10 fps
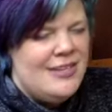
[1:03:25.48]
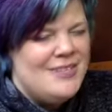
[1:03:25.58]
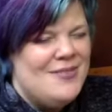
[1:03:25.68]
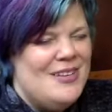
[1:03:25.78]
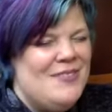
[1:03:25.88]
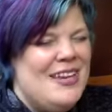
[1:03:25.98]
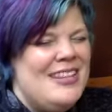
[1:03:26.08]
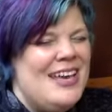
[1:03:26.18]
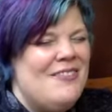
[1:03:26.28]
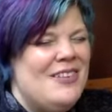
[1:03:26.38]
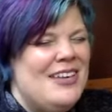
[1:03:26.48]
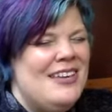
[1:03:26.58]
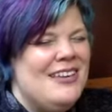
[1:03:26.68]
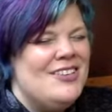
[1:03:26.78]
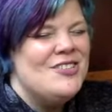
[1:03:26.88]
It's one way that
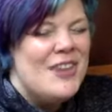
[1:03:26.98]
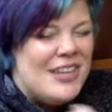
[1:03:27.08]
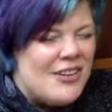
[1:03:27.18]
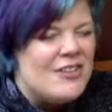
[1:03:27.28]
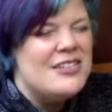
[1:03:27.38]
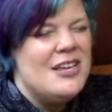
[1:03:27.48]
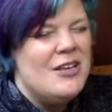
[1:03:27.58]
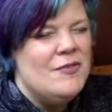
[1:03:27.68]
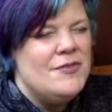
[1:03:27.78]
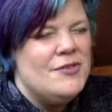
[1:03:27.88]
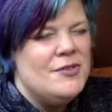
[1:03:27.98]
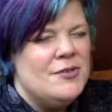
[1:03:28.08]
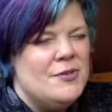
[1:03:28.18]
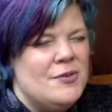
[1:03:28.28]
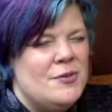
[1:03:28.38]
we train ourselves
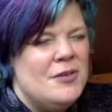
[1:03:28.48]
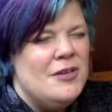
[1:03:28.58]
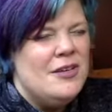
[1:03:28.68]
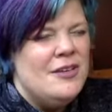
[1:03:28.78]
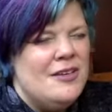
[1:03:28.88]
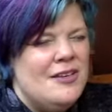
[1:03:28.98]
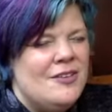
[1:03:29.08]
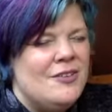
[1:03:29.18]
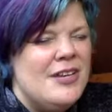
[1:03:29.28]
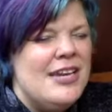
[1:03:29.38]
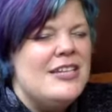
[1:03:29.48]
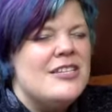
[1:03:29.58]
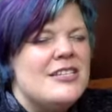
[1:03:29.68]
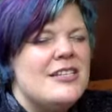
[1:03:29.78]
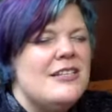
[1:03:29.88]
to
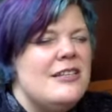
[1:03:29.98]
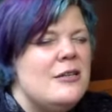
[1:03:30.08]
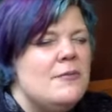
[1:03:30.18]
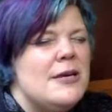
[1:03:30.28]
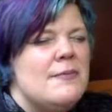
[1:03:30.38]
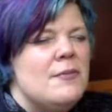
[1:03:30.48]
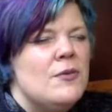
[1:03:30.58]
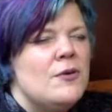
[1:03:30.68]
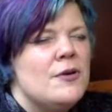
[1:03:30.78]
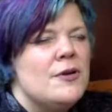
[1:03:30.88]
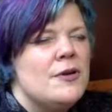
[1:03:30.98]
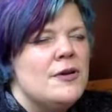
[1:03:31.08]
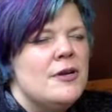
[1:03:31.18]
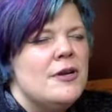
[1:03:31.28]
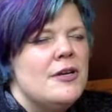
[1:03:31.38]
create just a little bit
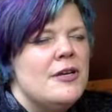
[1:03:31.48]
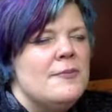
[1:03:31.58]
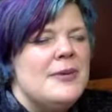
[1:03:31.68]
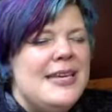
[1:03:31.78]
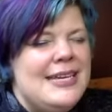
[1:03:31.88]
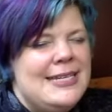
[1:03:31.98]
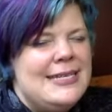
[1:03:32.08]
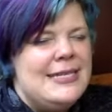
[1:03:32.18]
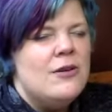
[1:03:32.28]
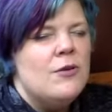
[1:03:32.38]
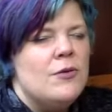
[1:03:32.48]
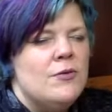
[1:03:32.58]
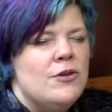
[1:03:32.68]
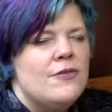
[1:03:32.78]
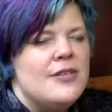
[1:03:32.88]
more peace in our
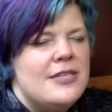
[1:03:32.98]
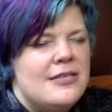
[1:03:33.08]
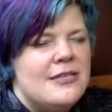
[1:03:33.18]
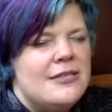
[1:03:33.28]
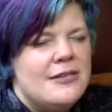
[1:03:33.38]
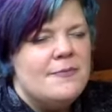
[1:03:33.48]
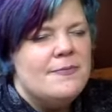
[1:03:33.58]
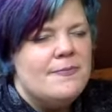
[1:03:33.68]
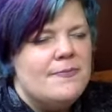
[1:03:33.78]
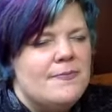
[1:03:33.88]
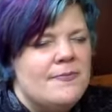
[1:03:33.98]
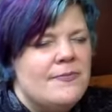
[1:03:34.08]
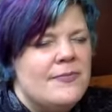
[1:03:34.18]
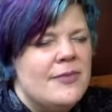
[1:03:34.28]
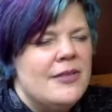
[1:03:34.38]
own nervous system,
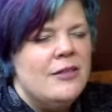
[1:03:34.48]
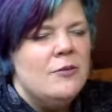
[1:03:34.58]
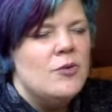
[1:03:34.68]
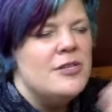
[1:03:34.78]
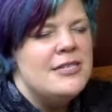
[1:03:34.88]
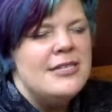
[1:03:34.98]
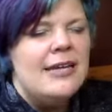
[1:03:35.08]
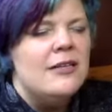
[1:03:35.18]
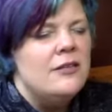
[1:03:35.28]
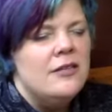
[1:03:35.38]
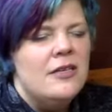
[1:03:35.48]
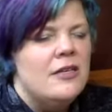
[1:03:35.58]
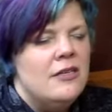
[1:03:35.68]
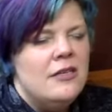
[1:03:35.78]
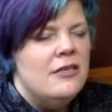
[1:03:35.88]
a little more
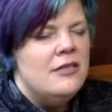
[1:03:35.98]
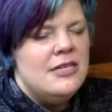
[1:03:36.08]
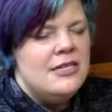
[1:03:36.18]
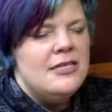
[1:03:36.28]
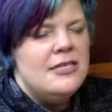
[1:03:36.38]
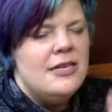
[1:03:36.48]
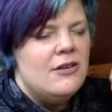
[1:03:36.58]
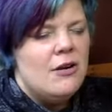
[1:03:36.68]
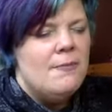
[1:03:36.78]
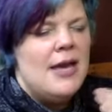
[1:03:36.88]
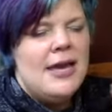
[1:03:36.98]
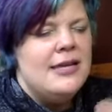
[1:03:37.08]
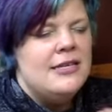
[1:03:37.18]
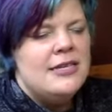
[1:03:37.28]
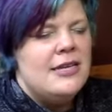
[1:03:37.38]
settledness in our
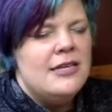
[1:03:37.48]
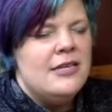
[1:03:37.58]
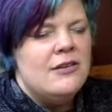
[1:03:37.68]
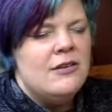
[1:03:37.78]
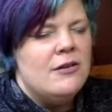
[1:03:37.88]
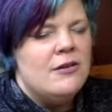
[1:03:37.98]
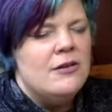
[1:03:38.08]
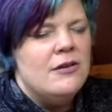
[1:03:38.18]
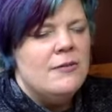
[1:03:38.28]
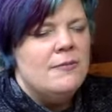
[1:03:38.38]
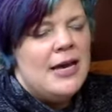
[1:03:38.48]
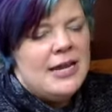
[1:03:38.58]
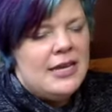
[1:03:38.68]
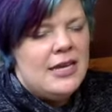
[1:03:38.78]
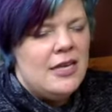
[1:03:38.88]
mind and in our
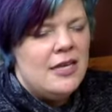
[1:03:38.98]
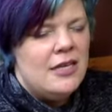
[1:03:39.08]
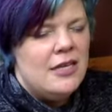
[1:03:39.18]
body.